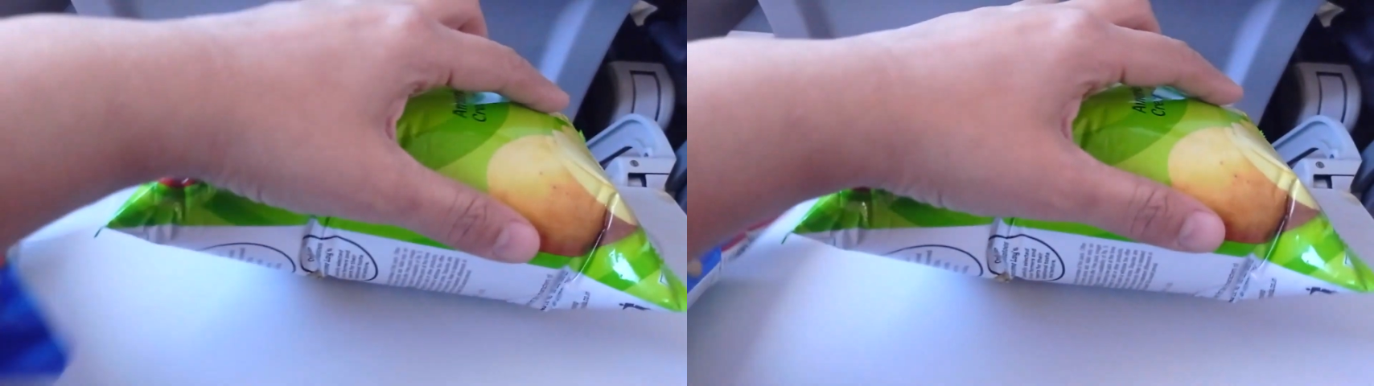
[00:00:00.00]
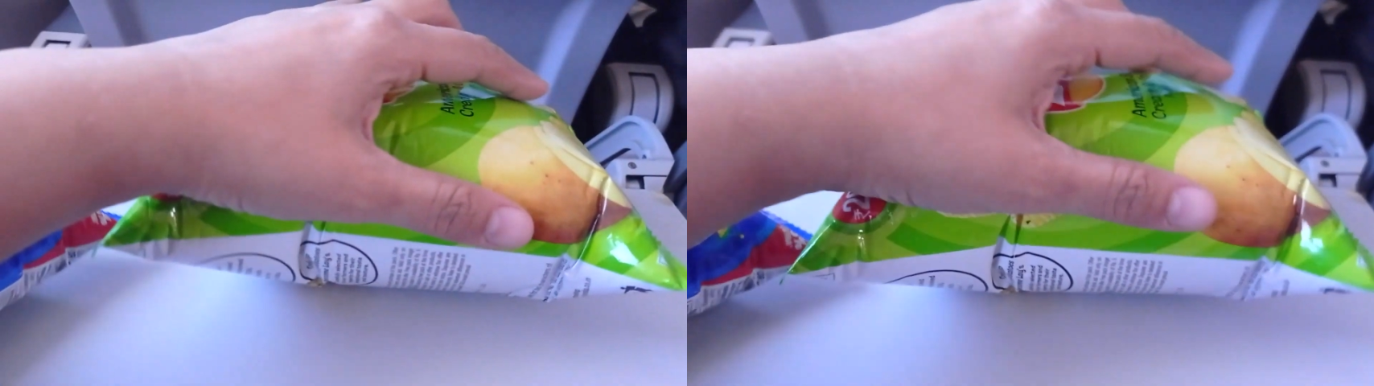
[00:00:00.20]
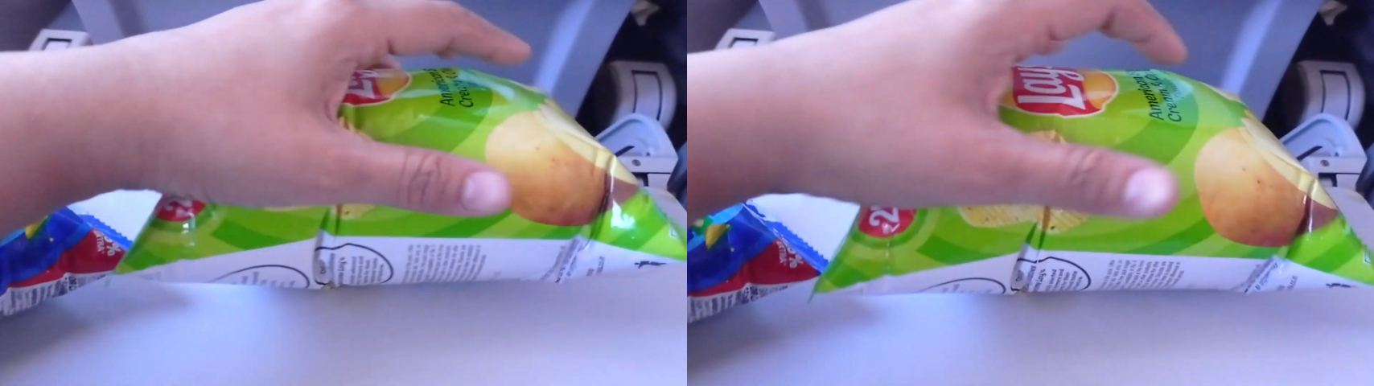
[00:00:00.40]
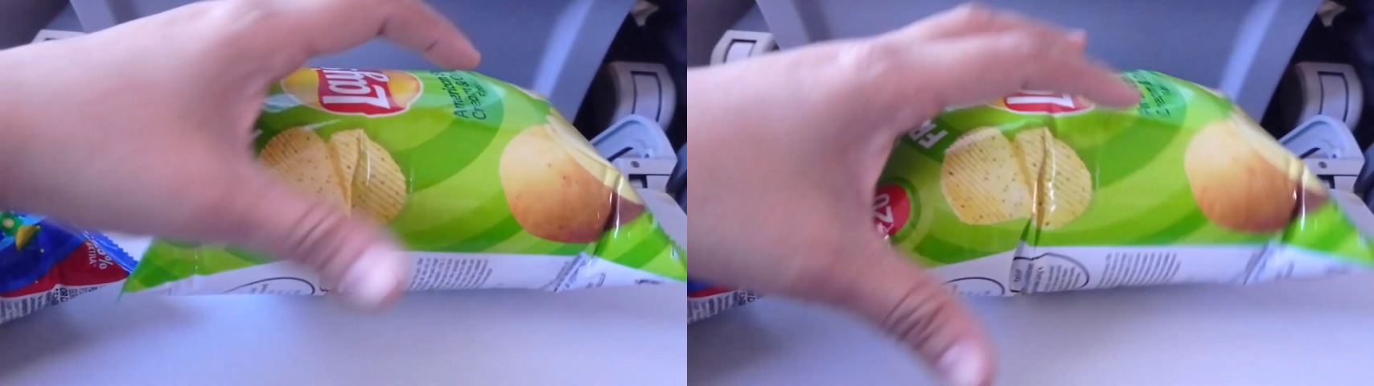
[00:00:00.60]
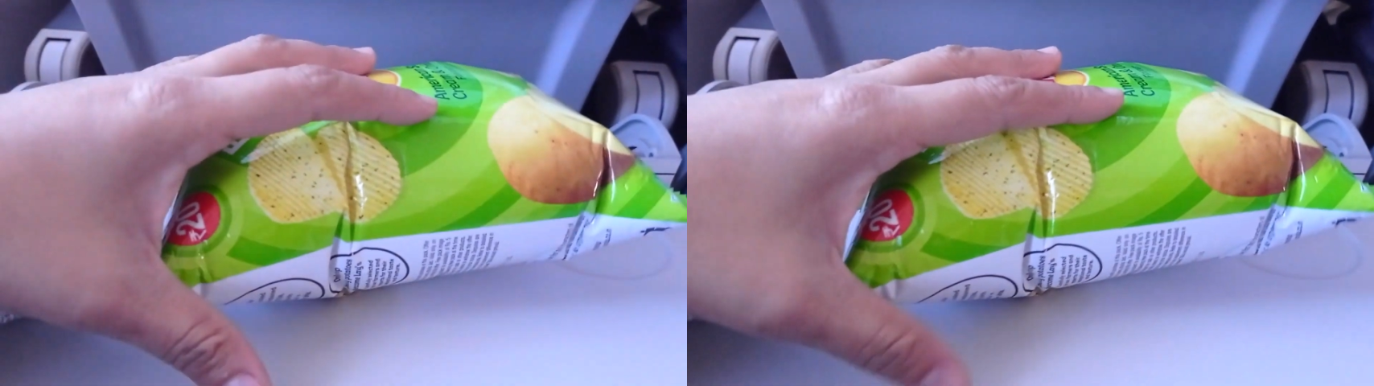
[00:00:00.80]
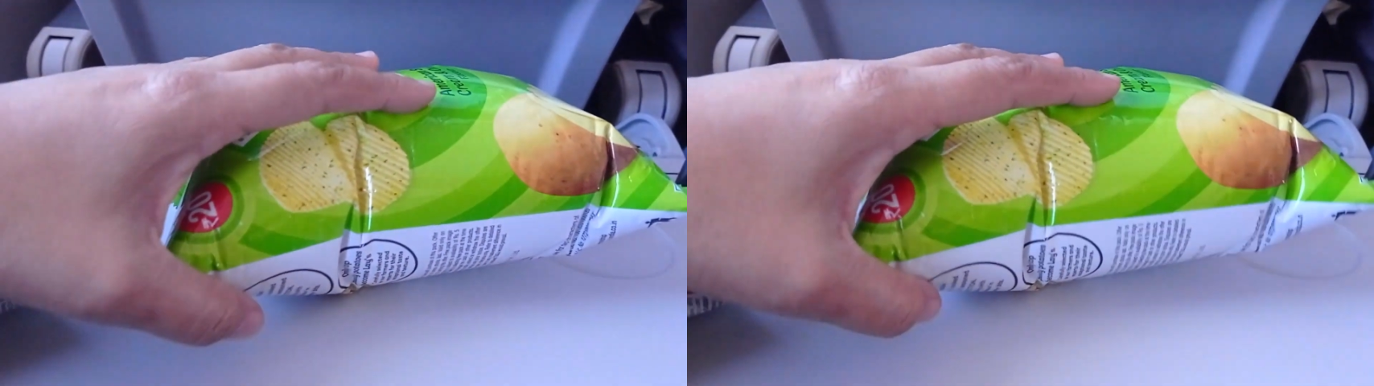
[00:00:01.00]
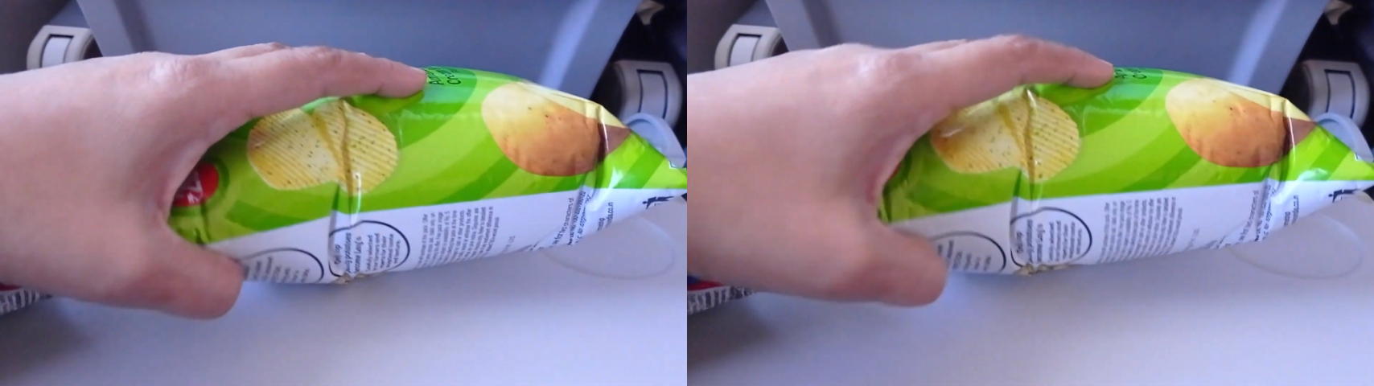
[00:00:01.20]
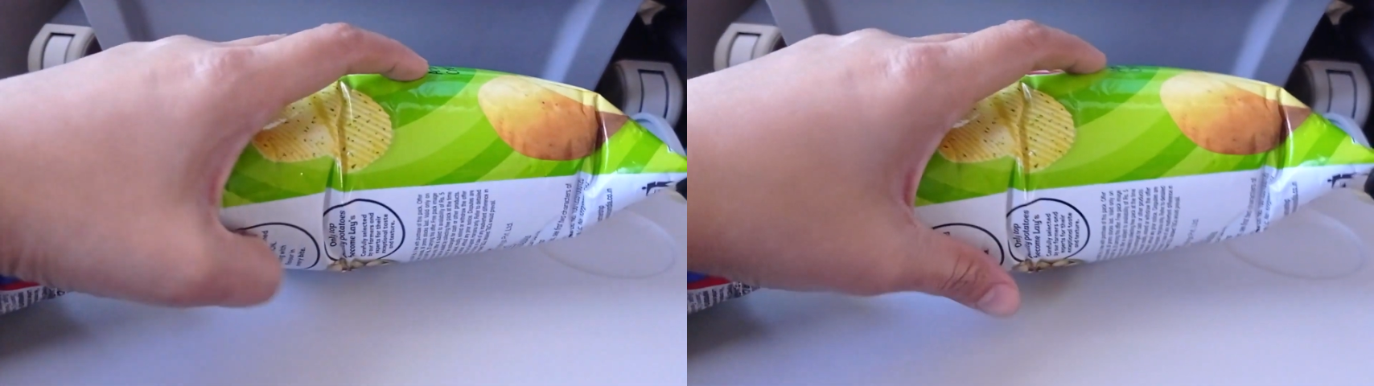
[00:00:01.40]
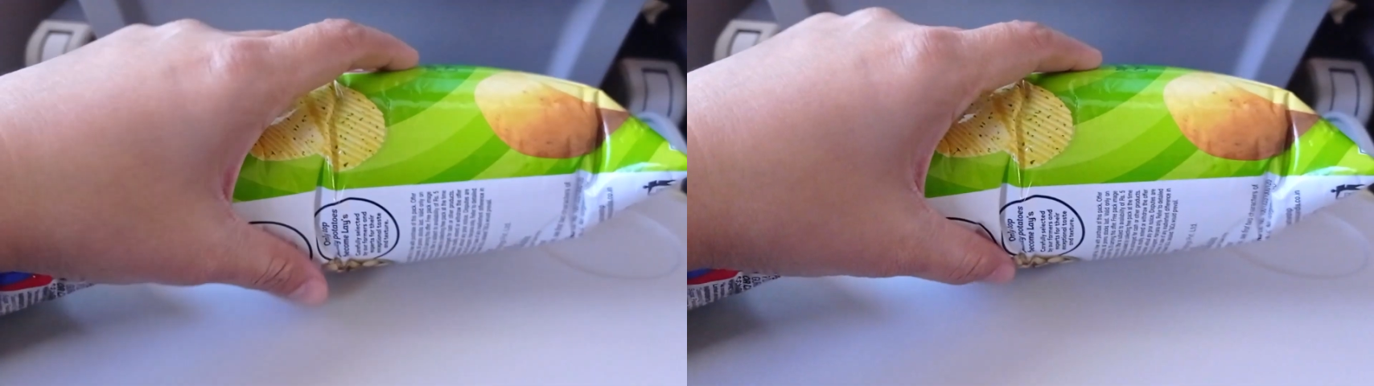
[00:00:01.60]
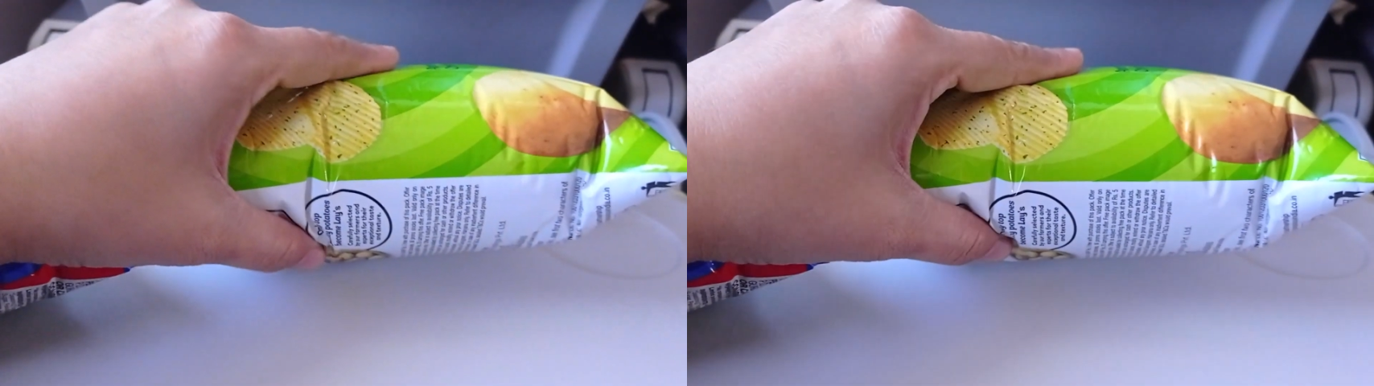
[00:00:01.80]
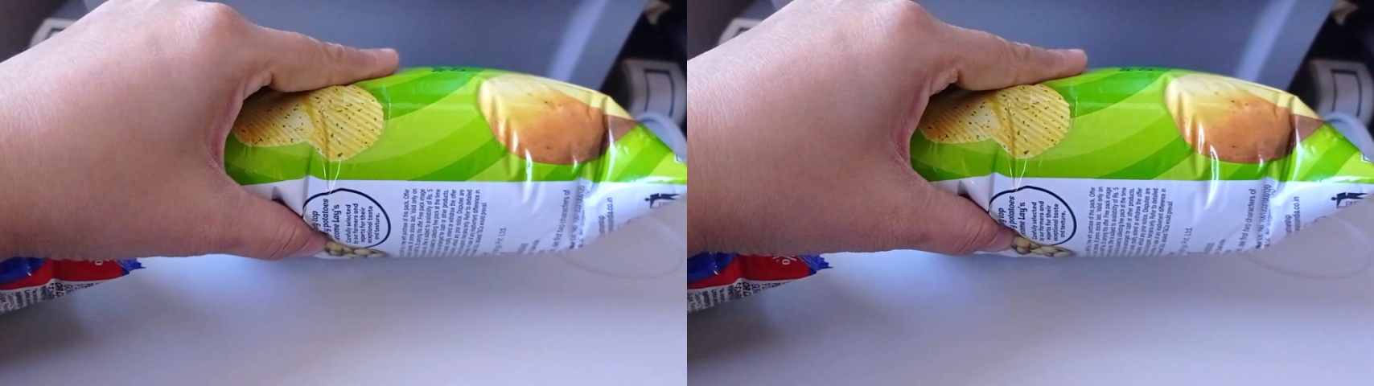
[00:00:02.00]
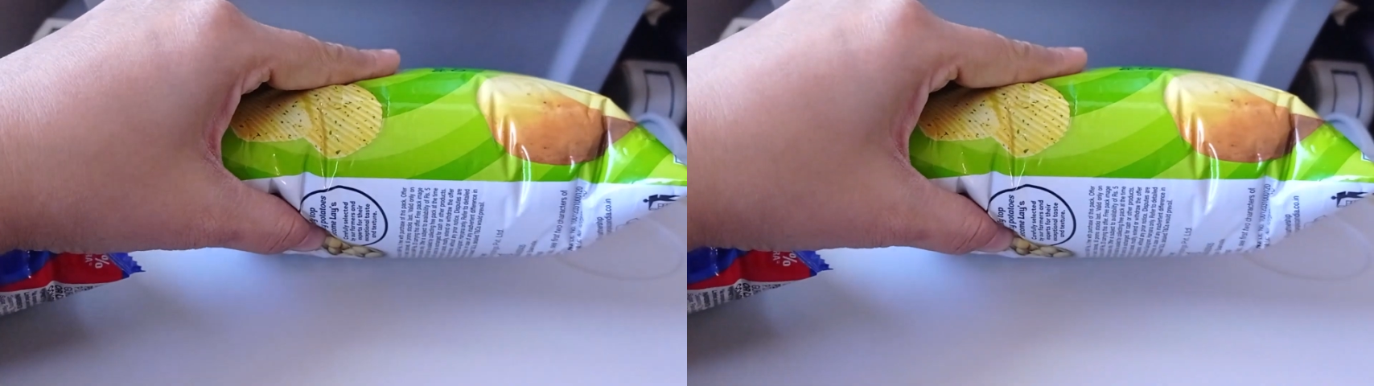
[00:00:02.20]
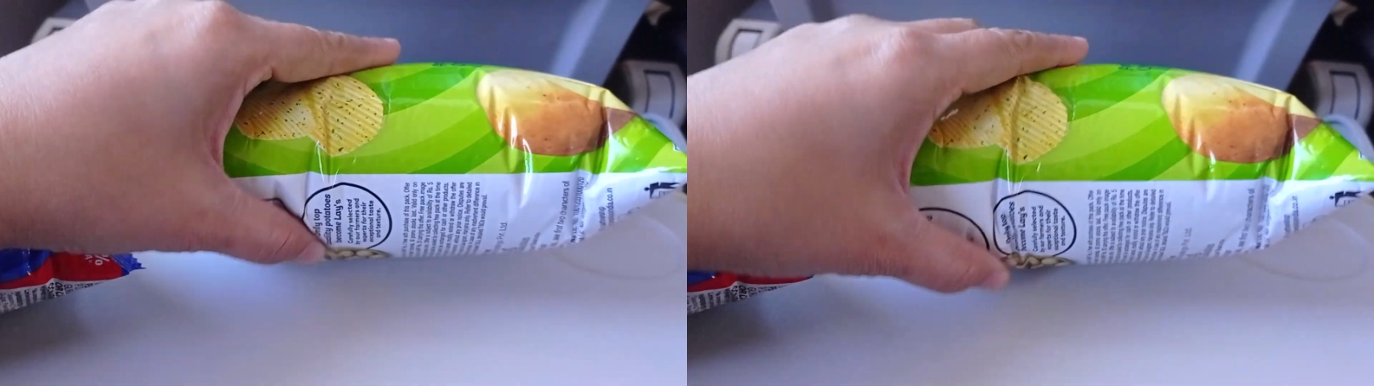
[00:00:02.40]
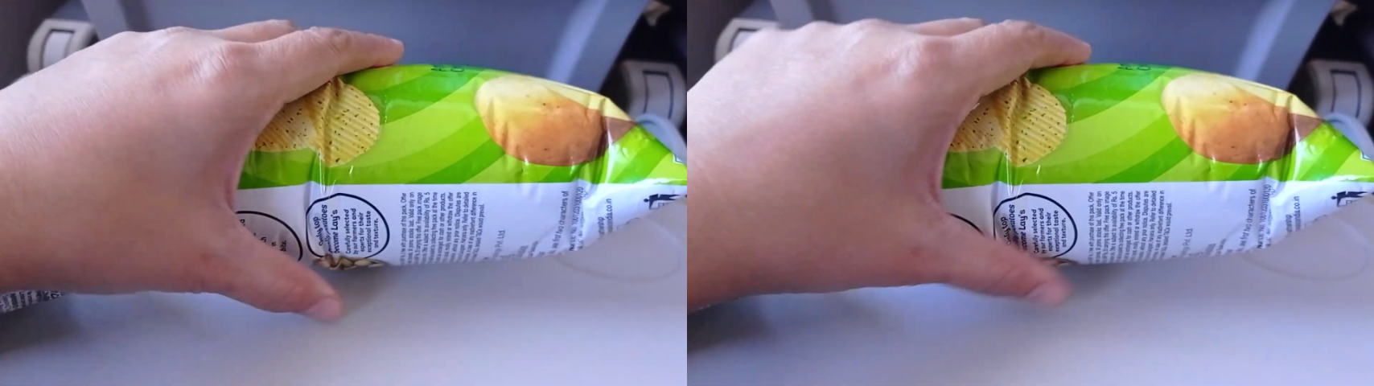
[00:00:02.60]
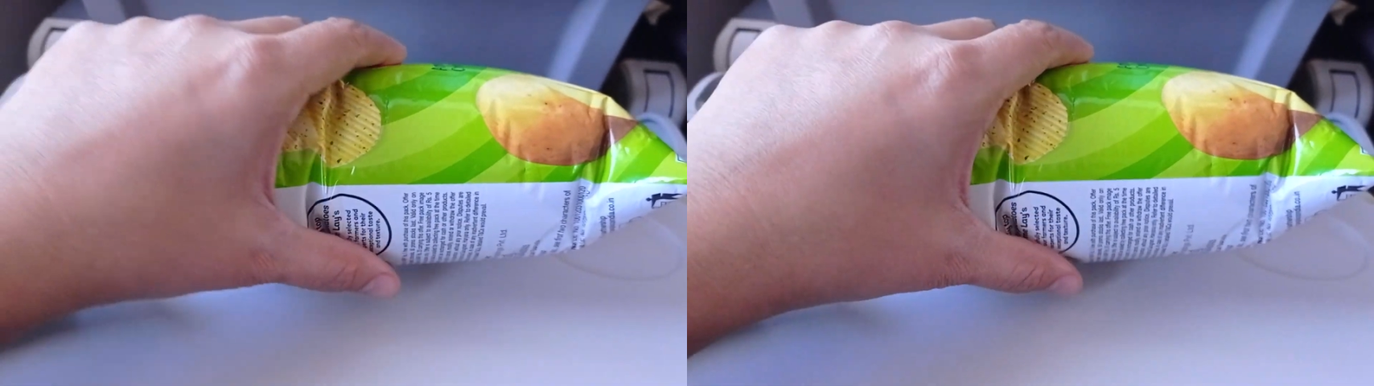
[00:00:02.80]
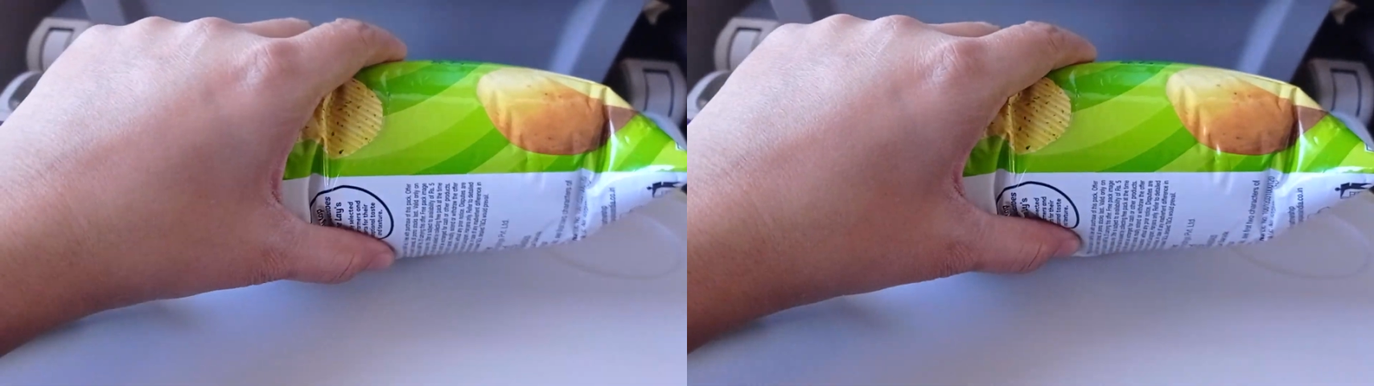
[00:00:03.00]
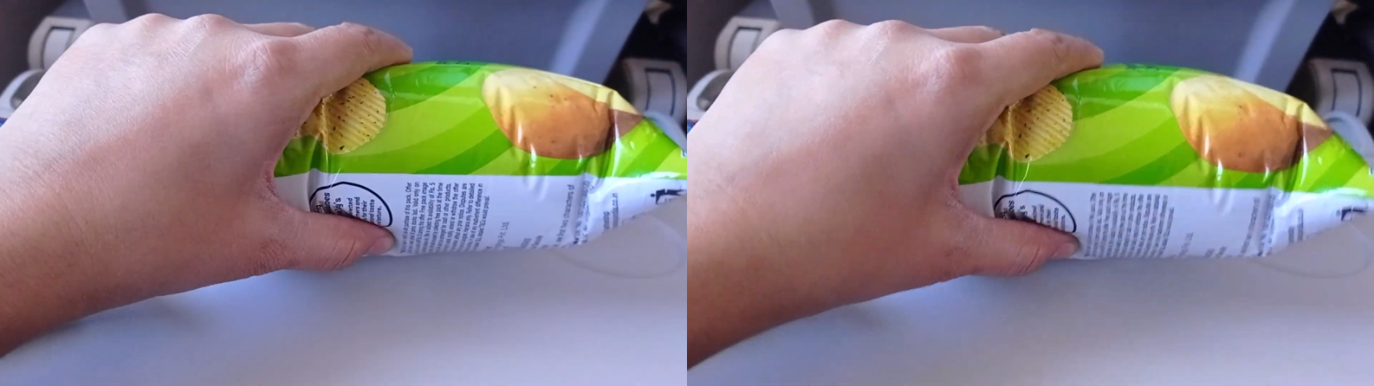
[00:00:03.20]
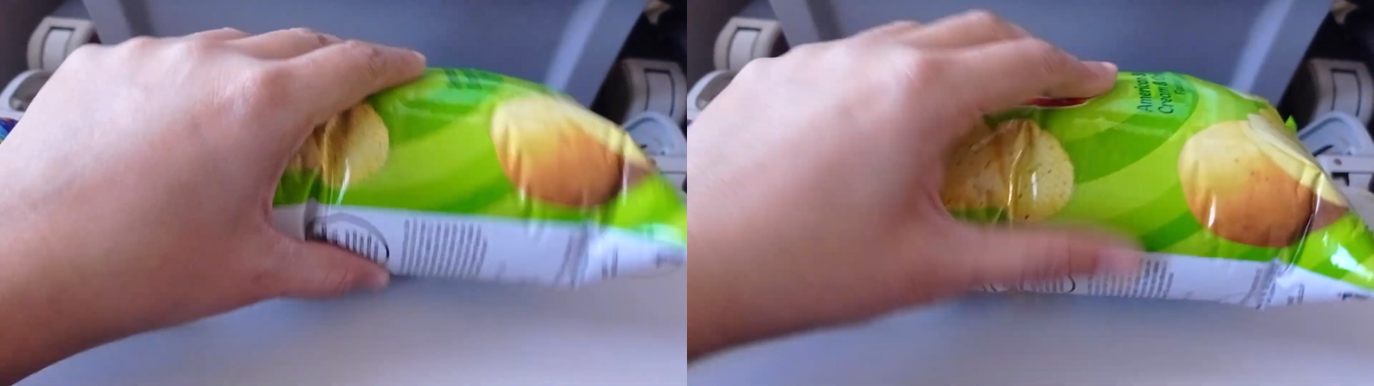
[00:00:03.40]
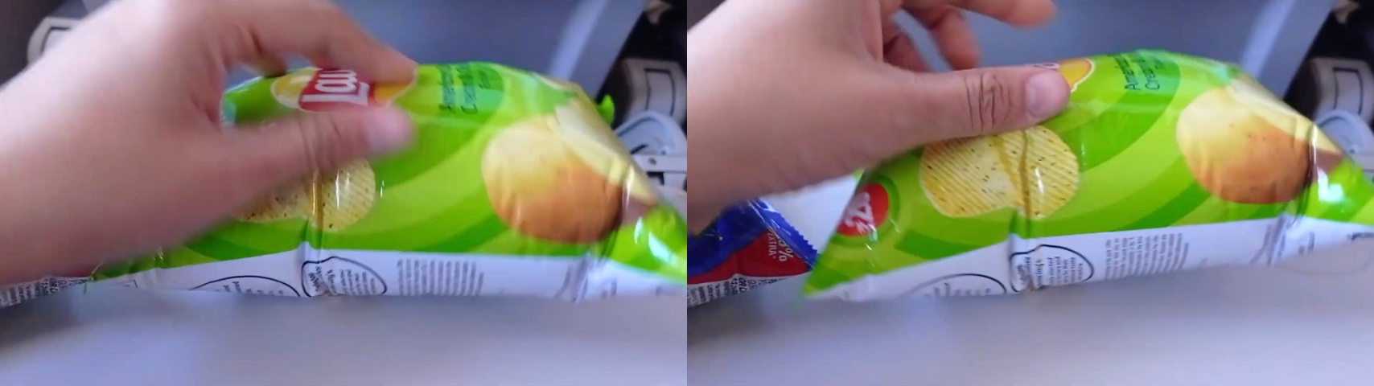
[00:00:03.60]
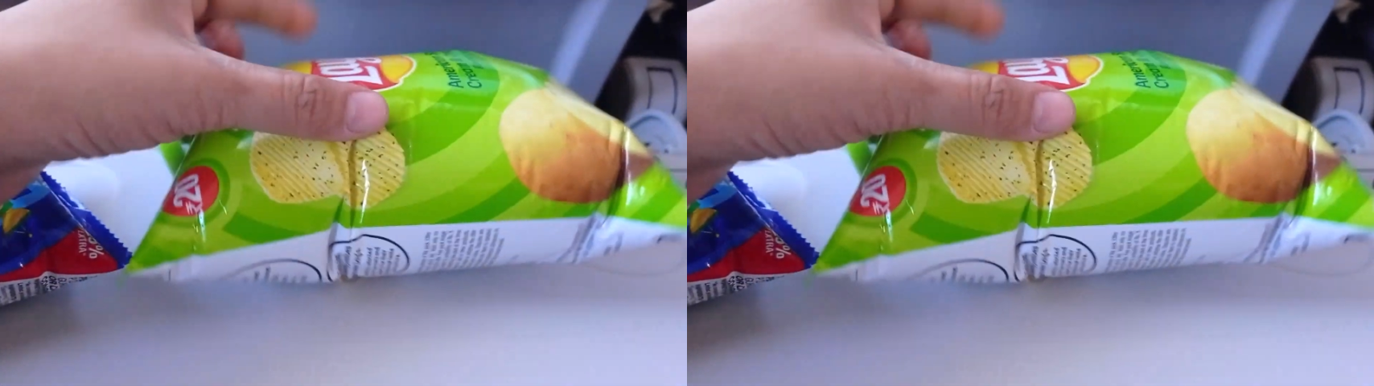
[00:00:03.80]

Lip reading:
No face is visible, so there are no lips to read.